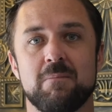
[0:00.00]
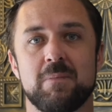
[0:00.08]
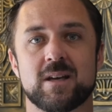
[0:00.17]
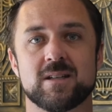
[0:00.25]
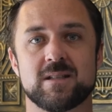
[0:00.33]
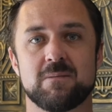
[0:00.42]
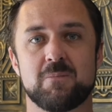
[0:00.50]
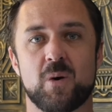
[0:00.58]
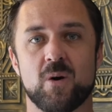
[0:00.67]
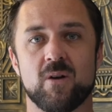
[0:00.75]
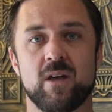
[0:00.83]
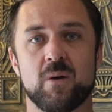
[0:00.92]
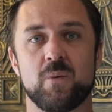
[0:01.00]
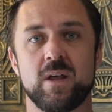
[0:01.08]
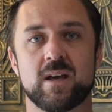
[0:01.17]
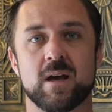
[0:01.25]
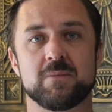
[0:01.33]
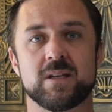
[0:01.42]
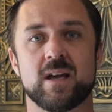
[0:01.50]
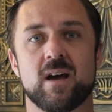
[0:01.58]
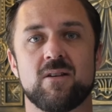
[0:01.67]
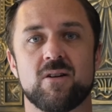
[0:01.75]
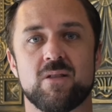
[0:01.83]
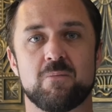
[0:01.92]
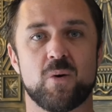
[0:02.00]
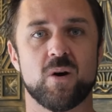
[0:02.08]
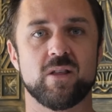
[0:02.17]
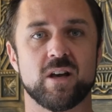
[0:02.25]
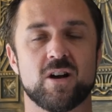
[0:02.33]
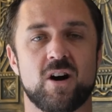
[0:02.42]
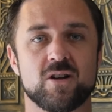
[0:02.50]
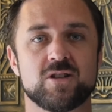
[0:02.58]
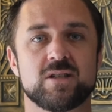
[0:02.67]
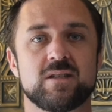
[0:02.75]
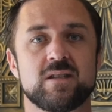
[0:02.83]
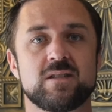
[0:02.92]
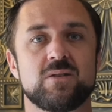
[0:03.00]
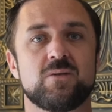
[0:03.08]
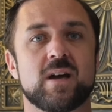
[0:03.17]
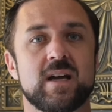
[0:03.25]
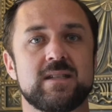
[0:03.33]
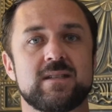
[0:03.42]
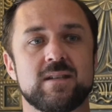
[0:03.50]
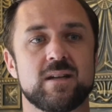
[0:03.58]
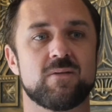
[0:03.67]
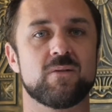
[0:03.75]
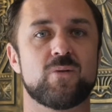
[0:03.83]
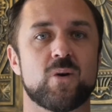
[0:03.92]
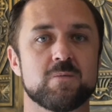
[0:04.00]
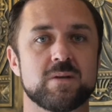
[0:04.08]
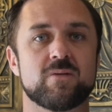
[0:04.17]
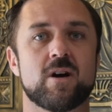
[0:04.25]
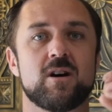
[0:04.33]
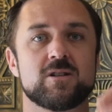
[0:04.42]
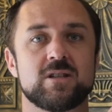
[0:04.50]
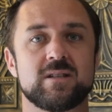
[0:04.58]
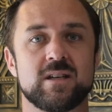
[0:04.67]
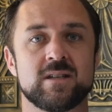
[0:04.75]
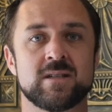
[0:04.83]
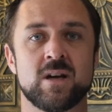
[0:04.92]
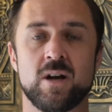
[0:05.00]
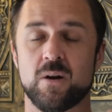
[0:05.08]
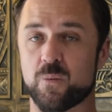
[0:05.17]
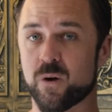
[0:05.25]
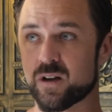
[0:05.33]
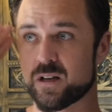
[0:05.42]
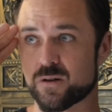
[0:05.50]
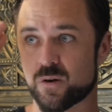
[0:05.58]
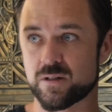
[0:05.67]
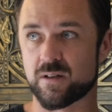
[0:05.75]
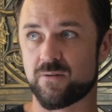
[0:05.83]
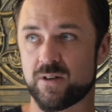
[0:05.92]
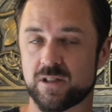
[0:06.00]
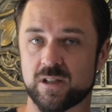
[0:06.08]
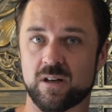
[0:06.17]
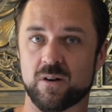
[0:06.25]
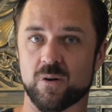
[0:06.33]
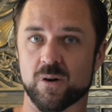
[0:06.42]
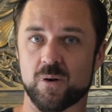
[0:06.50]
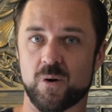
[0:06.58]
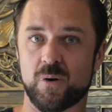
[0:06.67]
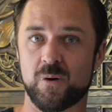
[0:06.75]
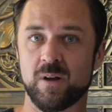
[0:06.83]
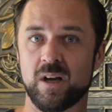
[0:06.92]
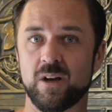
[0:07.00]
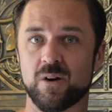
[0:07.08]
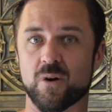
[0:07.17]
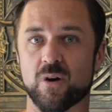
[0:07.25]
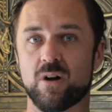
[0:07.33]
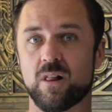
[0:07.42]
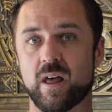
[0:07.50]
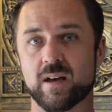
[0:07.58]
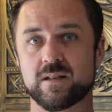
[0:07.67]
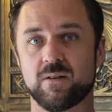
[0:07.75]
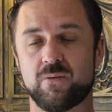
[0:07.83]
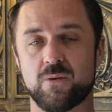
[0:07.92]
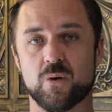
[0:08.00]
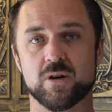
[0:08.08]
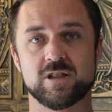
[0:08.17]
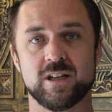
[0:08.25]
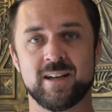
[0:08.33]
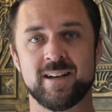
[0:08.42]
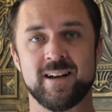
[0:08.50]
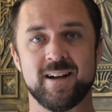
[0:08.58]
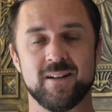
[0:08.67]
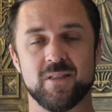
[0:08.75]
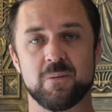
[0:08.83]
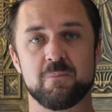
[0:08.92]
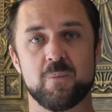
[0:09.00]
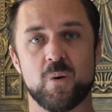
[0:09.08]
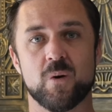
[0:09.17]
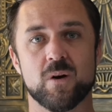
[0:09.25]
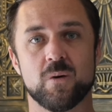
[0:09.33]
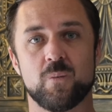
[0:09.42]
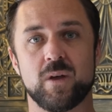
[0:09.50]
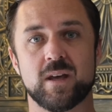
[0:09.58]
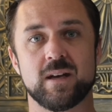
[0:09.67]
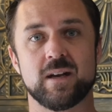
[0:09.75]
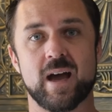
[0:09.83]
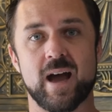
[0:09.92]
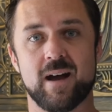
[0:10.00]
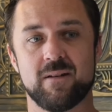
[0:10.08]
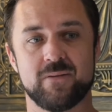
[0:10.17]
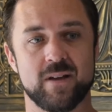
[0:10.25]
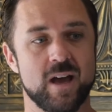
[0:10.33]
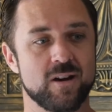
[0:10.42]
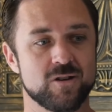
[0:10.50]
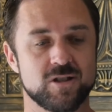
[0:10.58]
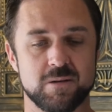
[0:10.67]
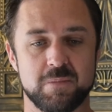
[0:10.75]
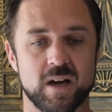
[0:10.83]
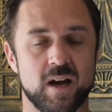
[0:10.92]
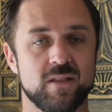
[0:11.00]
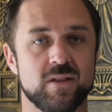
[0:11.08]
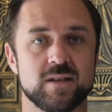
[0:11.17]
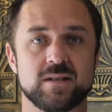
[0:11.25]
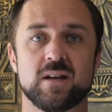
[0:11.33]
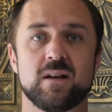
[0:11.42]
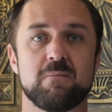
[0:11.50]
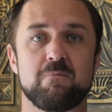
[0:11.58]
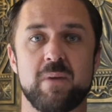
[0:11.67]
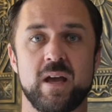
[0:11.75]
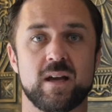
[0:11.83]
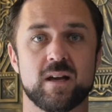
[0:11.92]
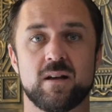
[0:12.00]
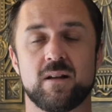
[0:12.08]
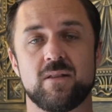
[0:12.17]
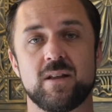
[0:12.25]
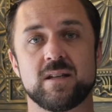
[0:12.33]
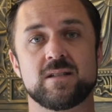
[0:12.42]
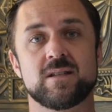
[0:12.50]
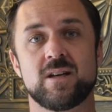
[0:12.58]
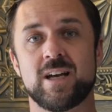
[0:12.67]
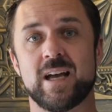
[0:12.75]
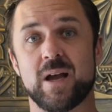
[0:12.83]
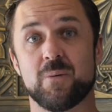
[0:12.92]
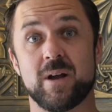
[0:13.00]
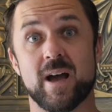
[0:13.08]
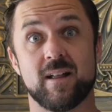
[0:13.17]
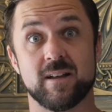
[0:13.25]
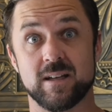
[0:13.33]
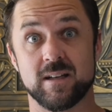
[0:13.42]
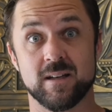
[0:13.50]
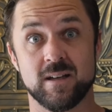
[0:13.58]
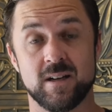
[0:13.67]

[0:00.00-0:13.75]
Because the more that we come together, the more that consciousness unites in different forms of consciousness, working towards a vision or goal or collective flourishing, the more we can have energy behind this and make this a reality.